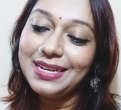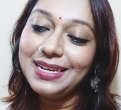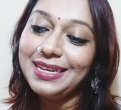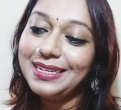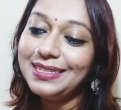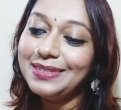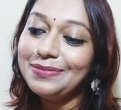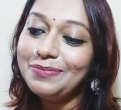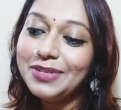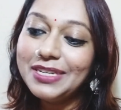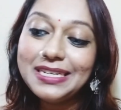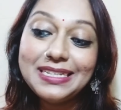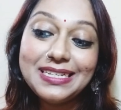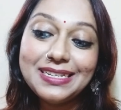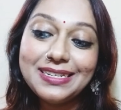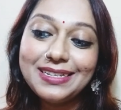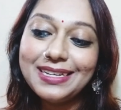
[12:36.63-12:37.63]
Be
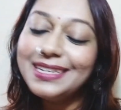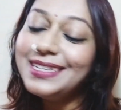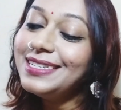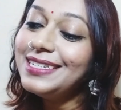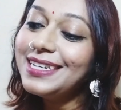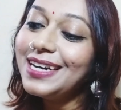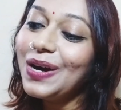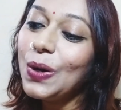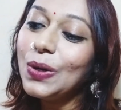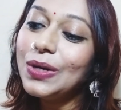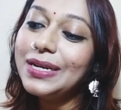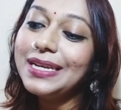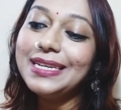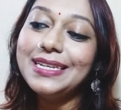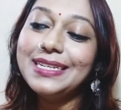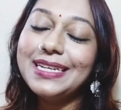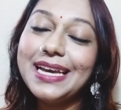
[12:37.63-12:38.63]
it in India or
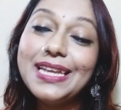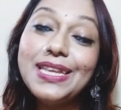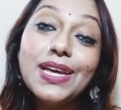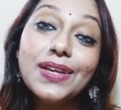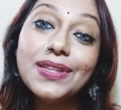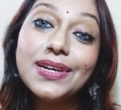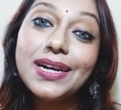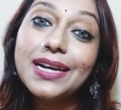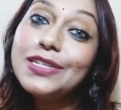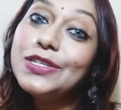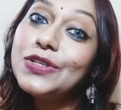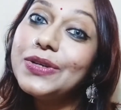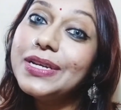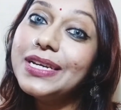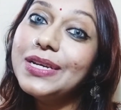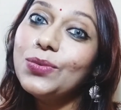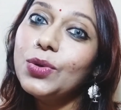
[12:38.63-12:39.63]
like in any other
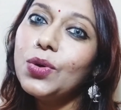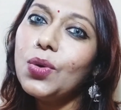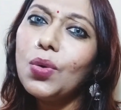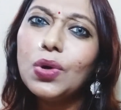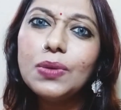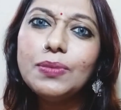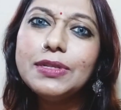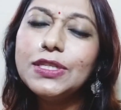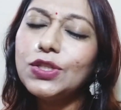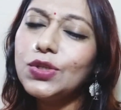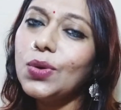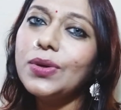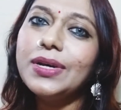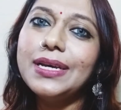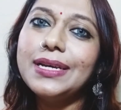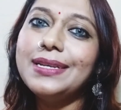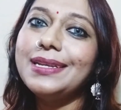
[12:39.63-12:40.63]
country, we always
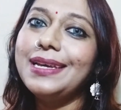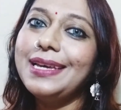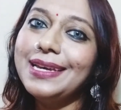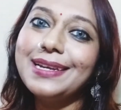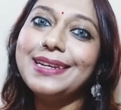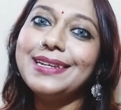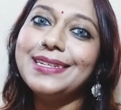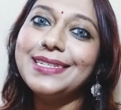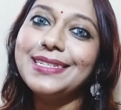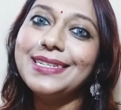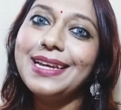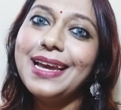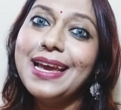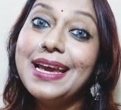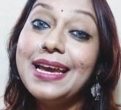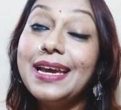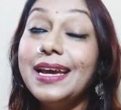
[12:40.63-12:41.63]
talk in English.
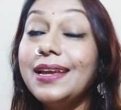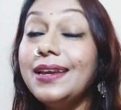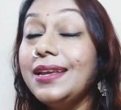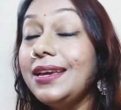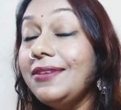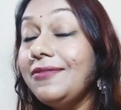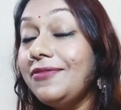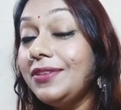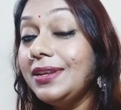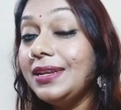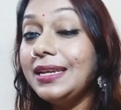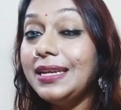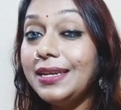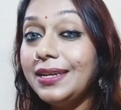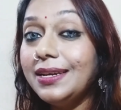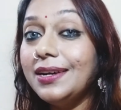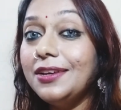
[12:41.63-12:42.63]
And even in
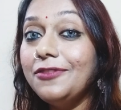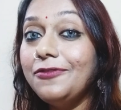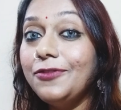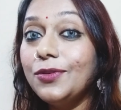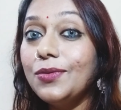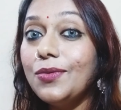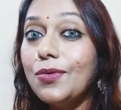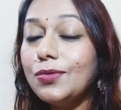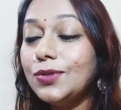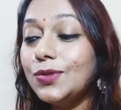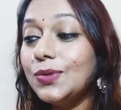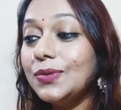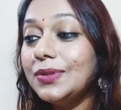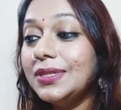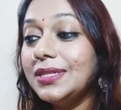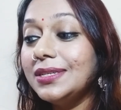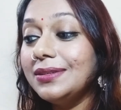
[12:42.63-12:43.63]
India, if you go to
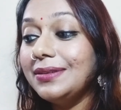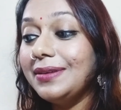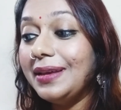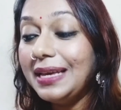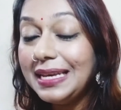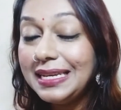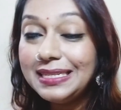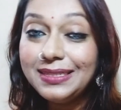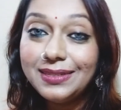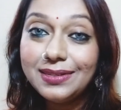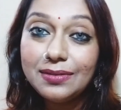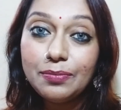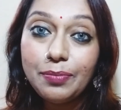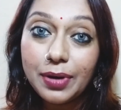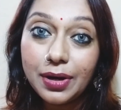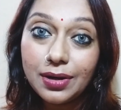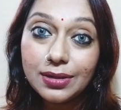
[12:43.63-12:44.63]
the
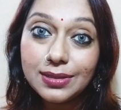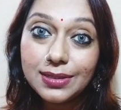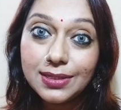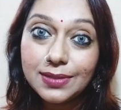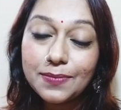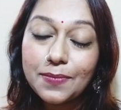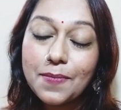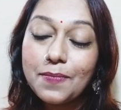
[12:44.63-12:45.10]
eastern parts,